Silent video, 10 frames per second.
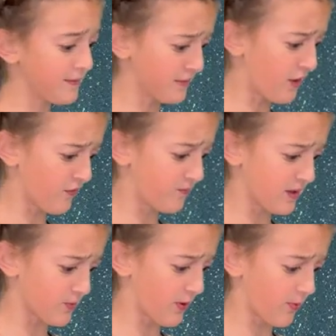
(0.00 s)
love
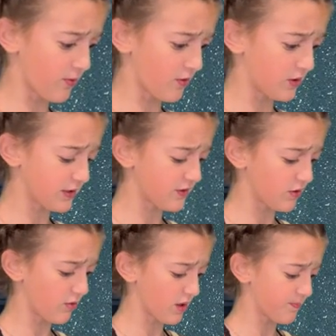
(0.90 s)
being popular on
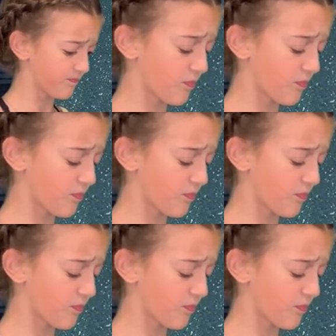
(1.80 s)
Instagram.